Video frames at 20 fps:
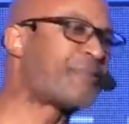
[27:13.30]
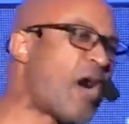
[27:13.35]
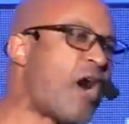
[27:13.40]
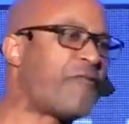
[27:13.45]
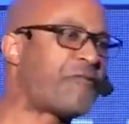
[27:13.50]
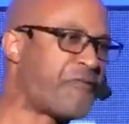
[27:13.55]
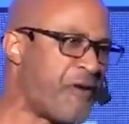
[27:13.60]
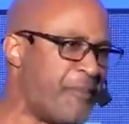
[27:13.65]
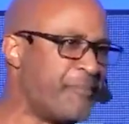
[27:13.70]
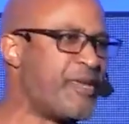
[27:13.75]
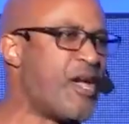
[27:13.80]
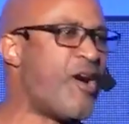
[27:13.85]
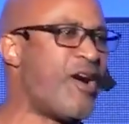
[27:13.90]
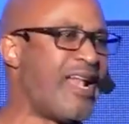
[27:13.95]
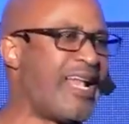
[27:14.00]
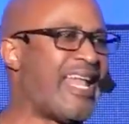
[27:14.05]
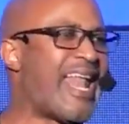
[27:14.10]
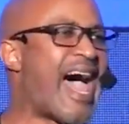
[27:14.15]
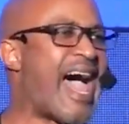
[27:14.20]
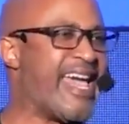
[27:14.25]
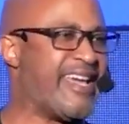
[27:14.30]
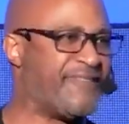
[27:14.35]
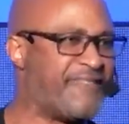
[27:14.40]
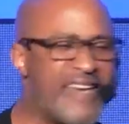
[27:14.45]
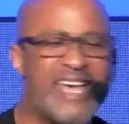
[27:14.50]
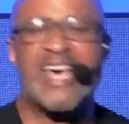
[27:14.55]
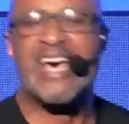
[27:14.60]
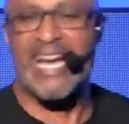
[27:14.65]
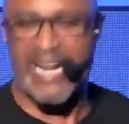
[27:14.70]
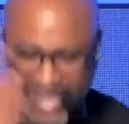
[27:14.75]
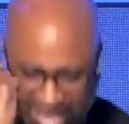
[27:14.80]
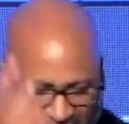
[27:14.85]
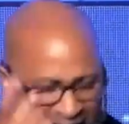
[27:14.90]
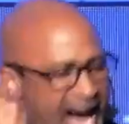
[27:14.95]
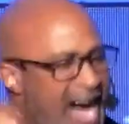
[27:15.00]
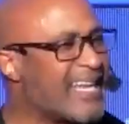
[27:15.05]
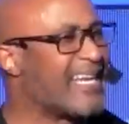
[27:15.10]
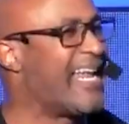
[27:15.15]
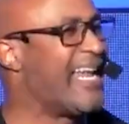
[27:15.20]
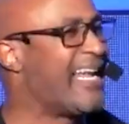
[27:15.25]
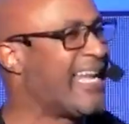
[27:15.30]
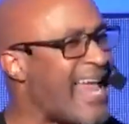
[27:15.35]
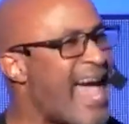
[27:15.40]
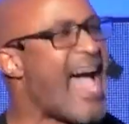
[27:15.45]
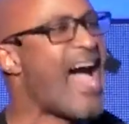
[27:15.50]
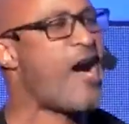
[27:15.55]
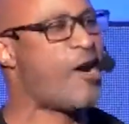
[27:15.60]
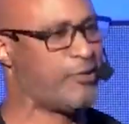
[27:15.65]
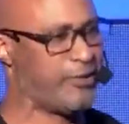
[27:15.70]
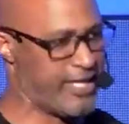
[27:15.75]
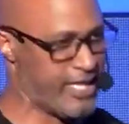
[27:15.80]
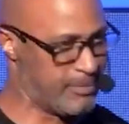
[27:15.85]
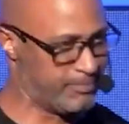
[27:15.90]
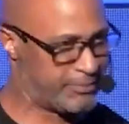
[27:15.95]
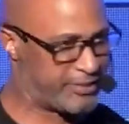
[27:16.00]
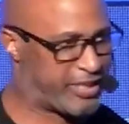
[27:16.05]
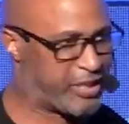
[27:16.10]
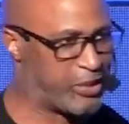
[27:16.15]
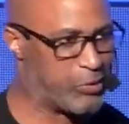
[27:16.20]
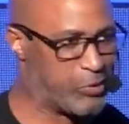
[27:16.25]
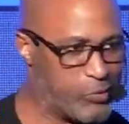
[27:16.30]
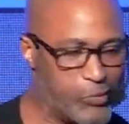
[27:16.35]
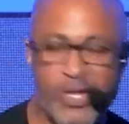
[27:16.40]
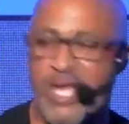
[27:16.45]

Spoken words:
off from your life. God allowed them to,